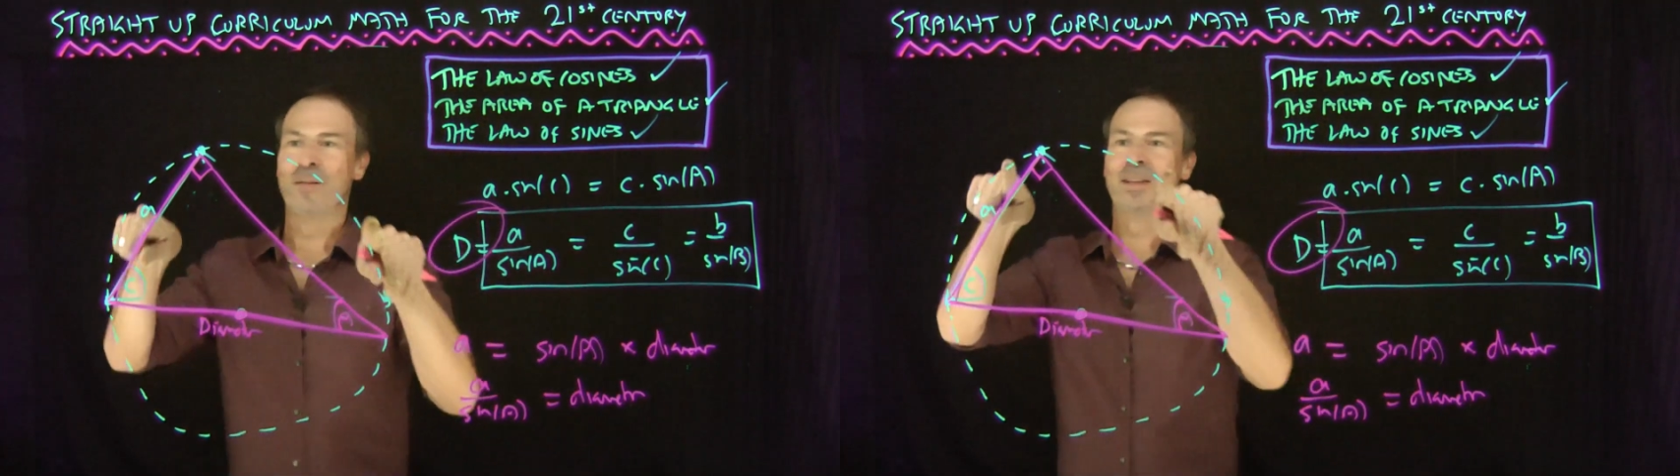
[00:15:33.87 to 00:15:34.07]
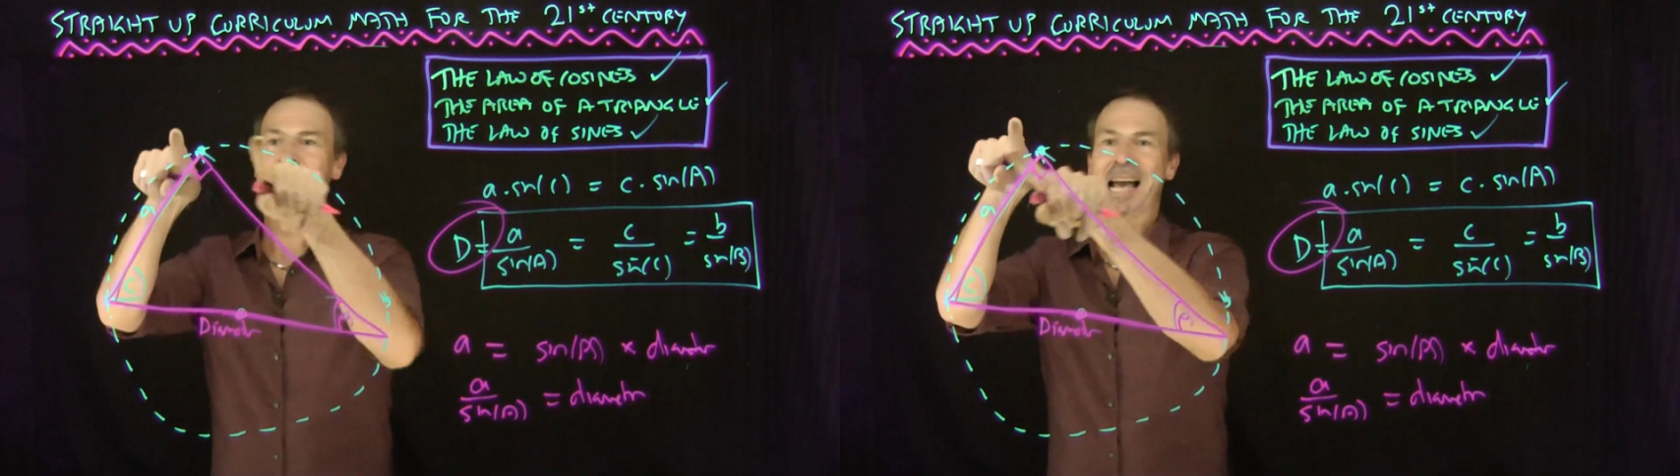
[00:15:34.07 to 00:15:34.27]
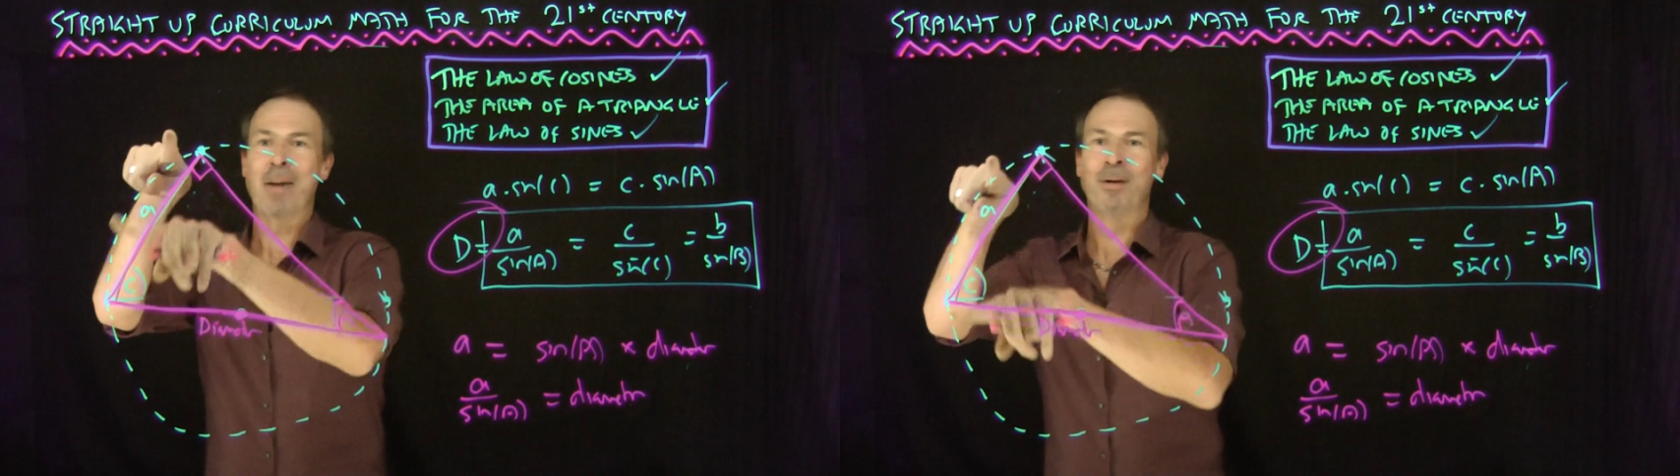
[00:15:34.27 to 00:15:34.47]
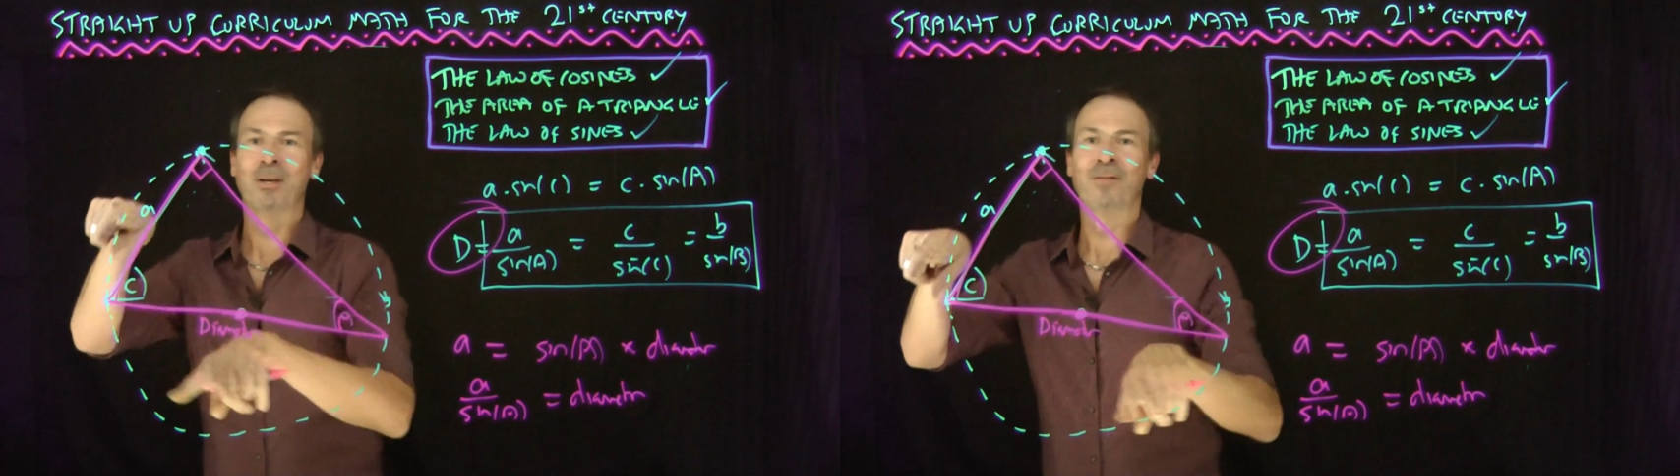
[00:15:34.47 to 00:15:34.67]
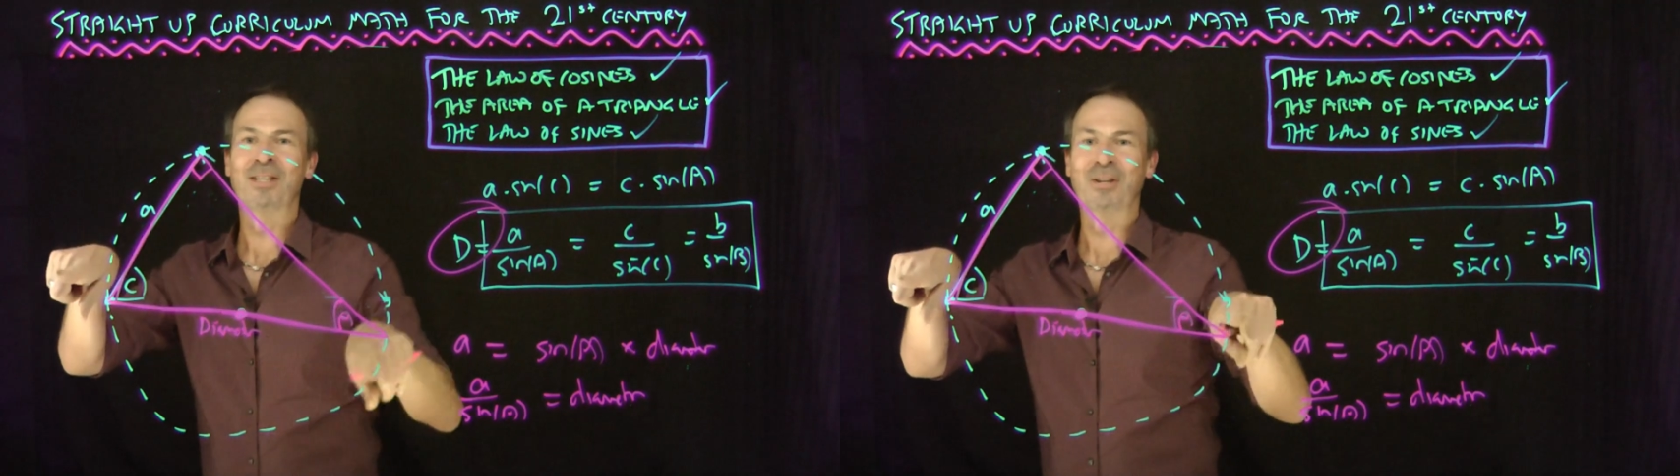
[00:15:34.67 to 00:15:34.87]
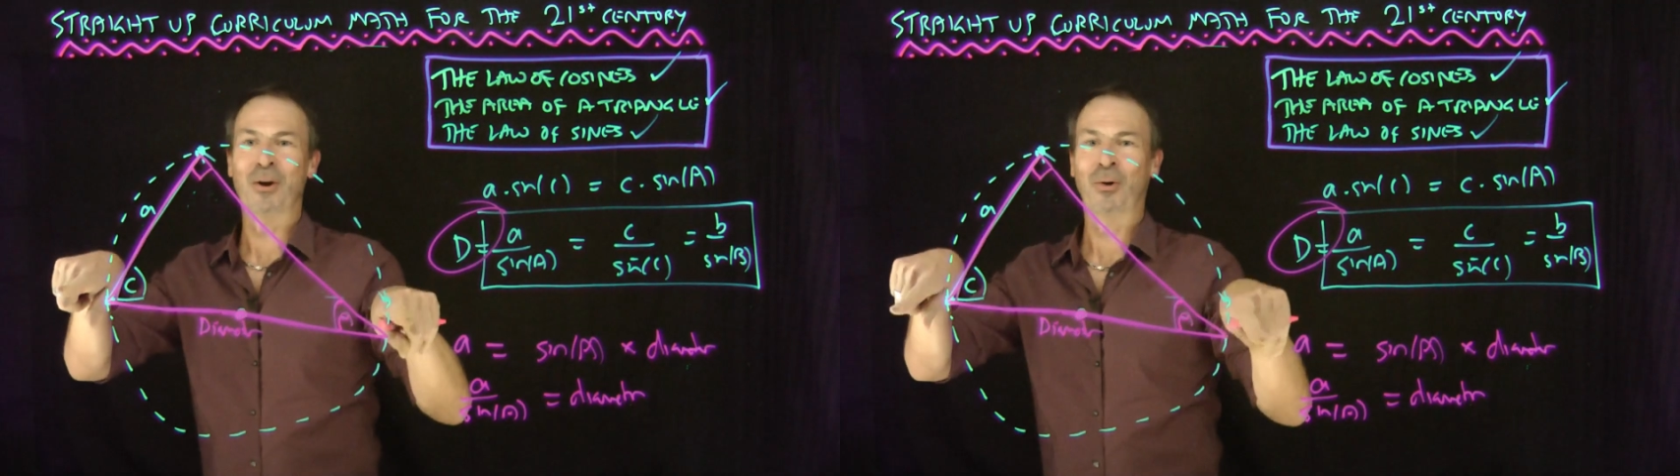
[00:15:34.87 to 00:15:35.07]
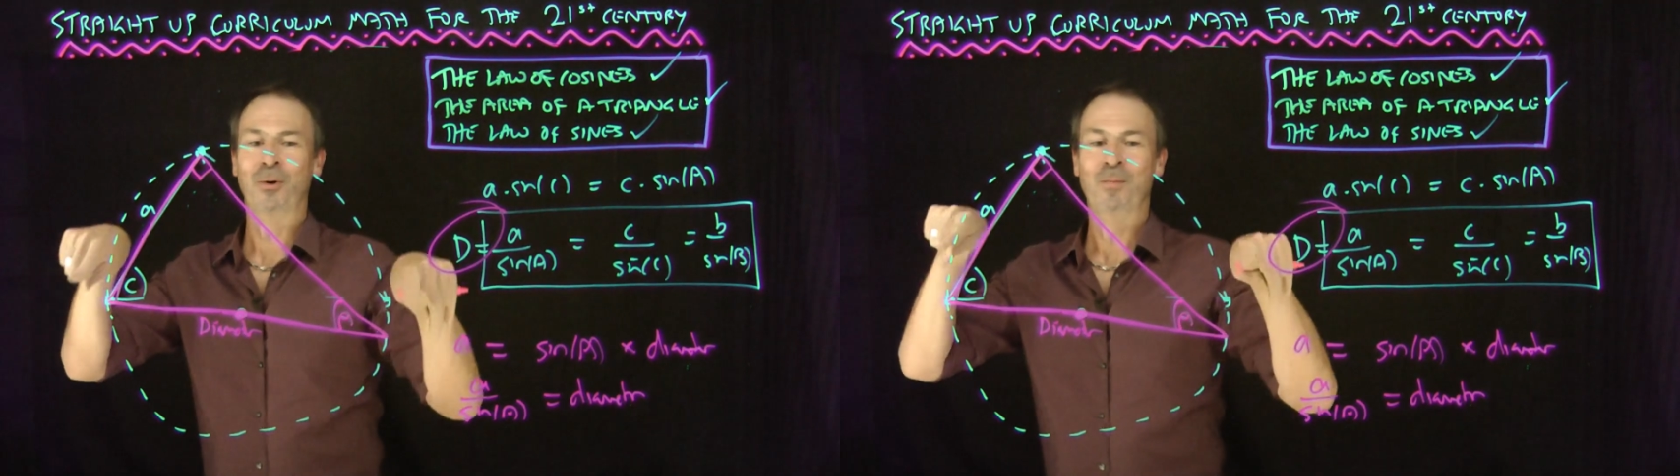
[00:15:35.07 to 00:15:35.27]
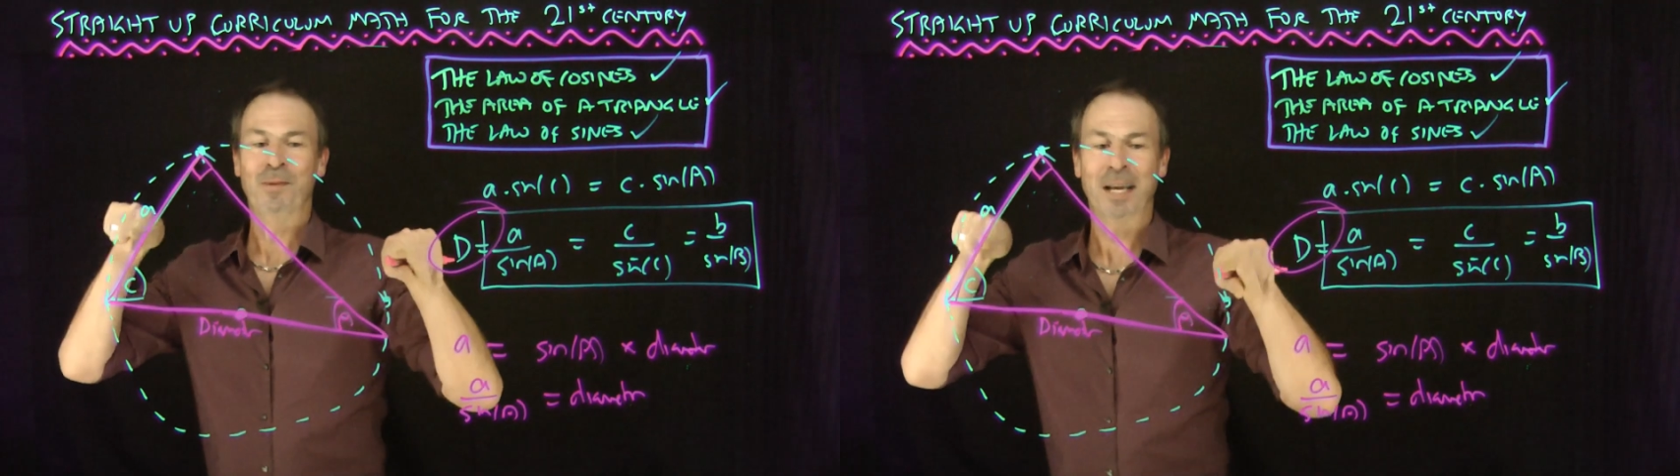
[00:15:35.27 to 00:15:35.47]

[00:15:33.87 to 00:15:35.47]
of the diameter of the circle